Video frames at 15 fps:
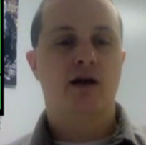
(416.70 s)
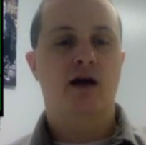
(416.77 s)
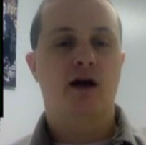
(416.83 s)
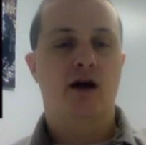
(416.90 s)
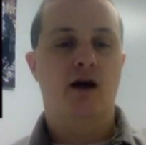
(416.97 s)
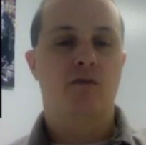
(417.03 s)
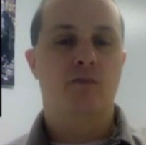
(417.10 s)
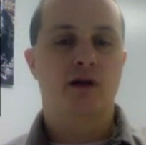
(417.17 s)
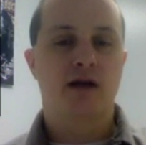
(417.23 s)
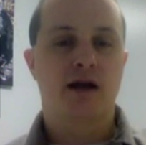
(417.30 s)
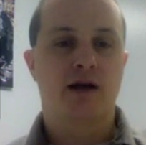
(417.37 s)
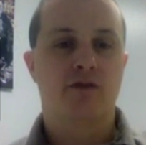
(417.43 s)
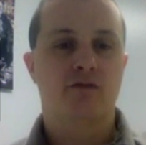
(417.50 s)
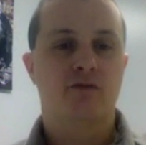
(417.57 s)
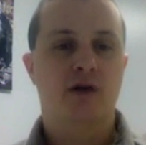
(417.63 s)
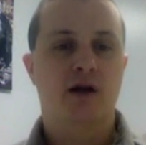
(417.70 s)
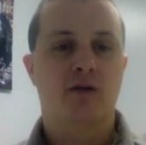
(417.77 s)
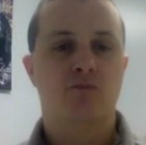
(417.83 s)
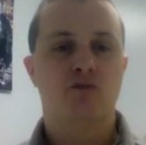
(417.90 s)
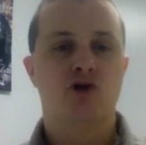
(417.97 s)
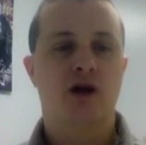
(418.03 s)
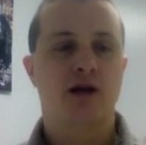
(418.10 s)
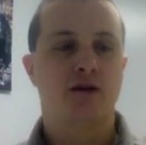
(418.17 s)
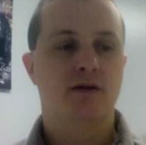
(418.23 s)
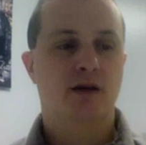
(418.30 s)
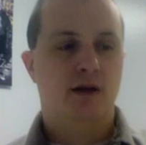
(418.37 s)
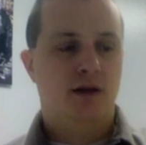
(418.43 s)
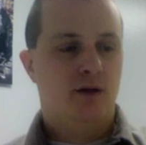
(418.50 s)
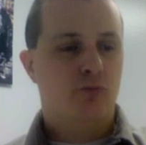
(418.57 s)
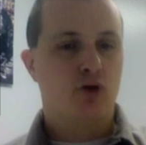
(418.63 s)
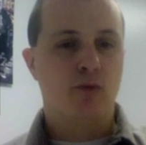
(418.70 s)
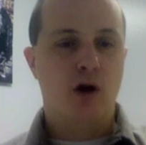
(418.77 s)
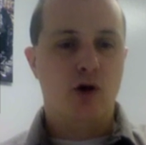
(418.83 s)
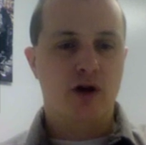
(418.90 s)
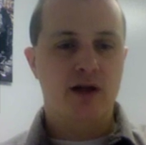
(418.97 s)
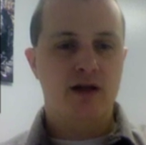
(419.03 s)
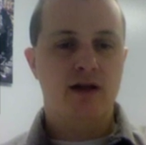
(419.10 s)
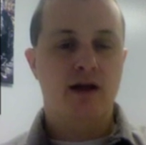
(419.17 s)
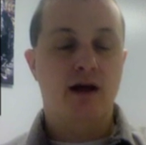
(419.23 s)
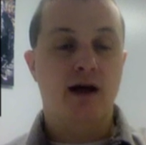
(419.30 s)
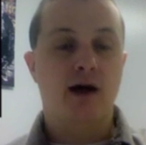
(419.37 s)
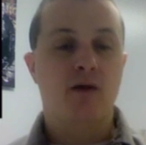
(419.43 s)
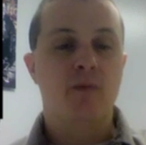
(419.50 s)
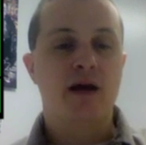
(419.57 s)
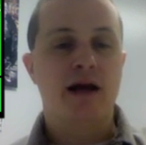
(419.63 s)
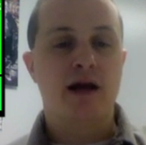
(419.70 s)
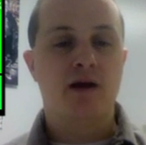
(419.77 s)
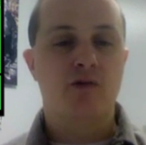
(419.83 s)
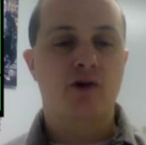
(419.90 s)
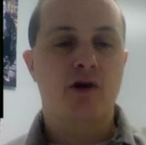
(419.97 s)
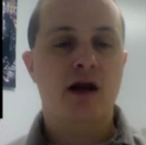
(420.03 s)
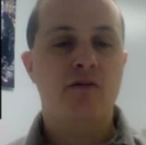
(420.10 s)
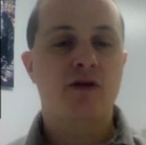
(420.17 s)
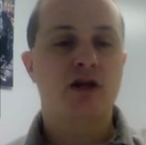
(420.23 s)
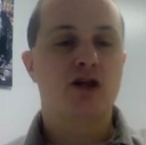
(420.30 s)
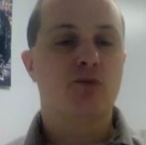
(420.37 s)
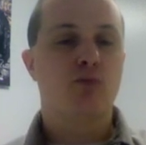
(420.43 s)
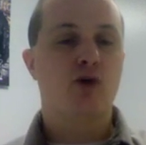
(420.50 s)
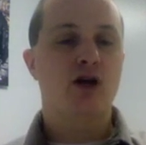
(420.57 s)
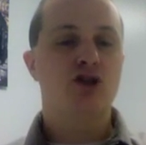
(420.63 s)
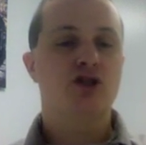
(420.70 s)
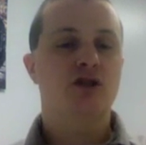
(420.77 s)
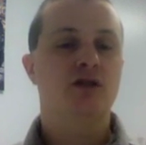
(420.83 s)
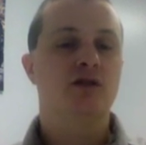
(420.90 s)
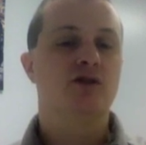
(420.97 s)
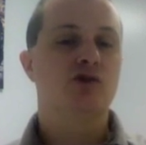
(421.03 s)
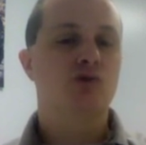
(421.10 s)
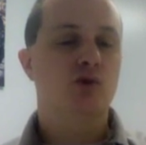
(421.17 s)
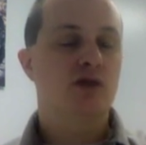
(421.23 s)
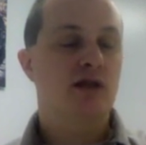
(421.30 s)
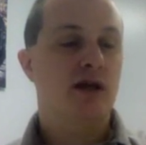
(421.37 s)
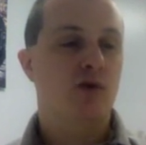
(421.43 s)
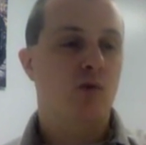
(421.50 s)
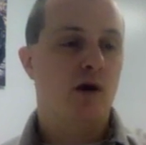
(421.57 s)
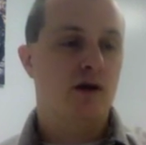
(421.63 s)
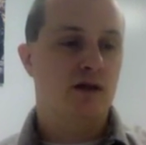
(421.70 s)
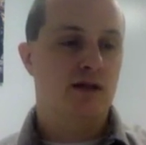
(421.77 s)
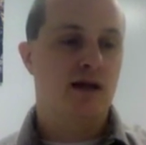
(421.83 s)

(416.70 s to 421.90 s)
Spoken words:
and kind of try and promote it. And they're having a depression and suicide awareness